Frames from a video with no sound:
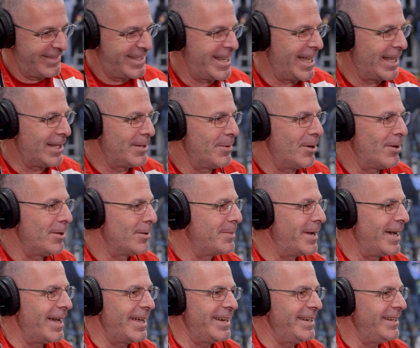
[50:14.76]
tell them all
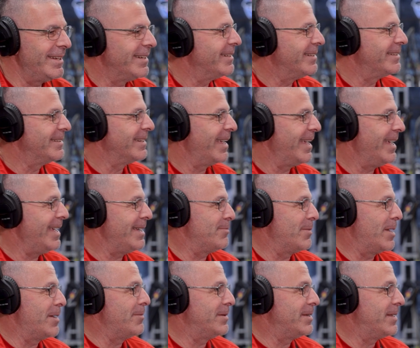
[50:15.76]
about it, and hey,
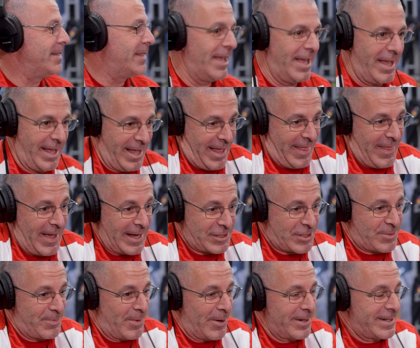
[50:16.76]
maybe th
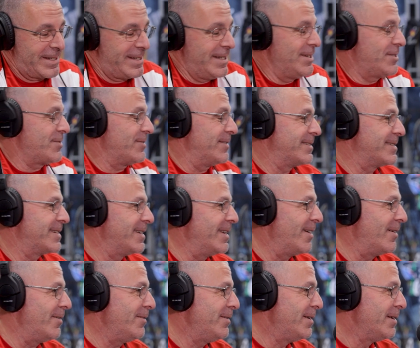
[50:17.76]
that sparks interest, you
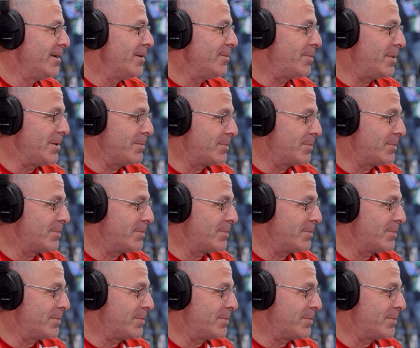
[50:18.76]
know? one